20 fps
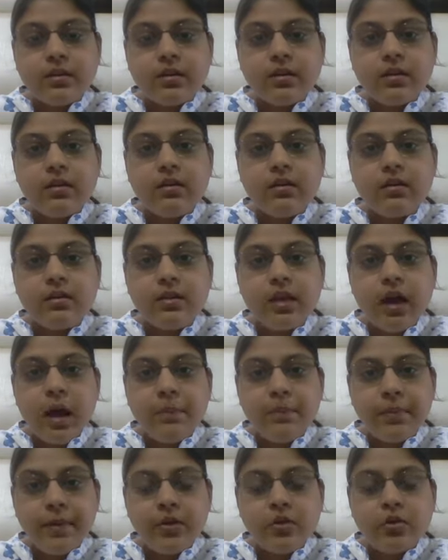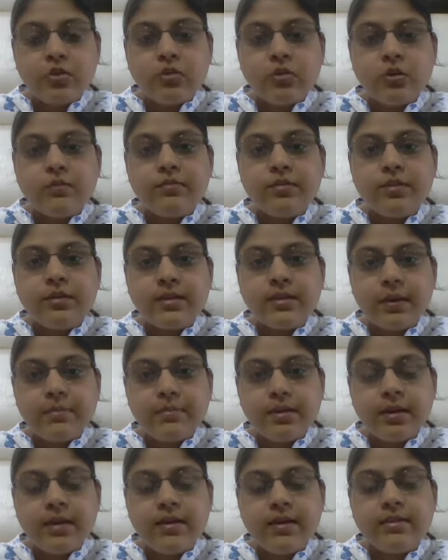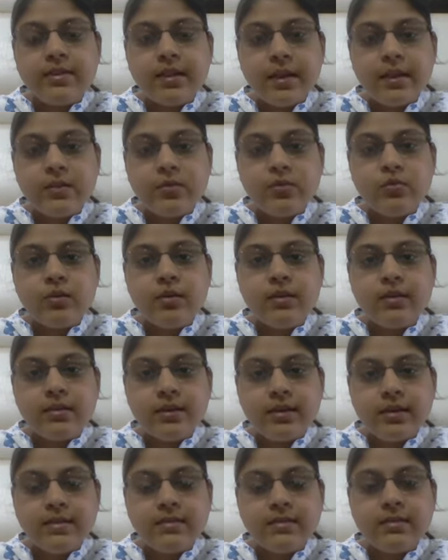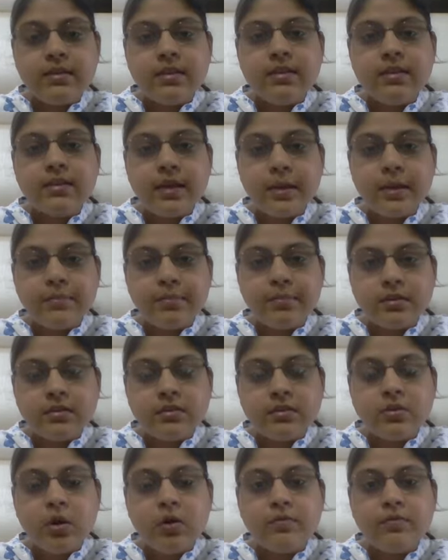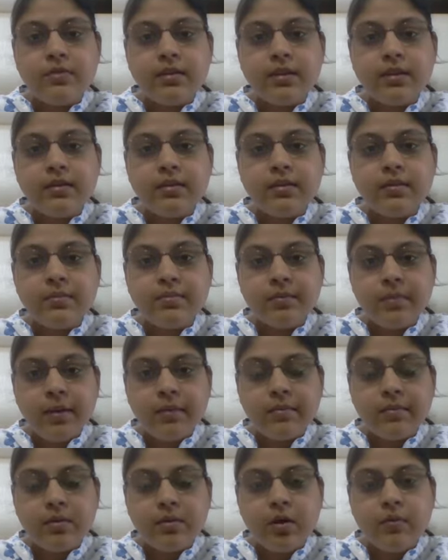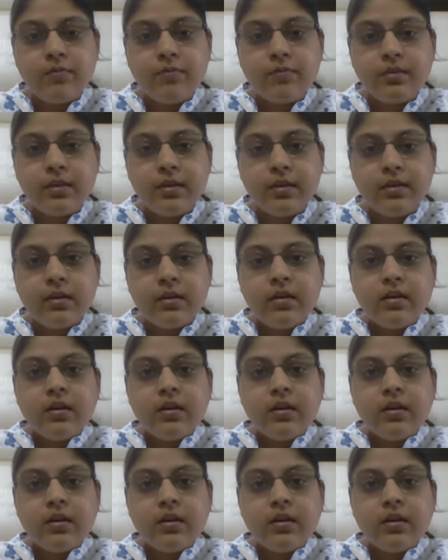the upregulation of the receptor has led to the increase in the receptors of the map of the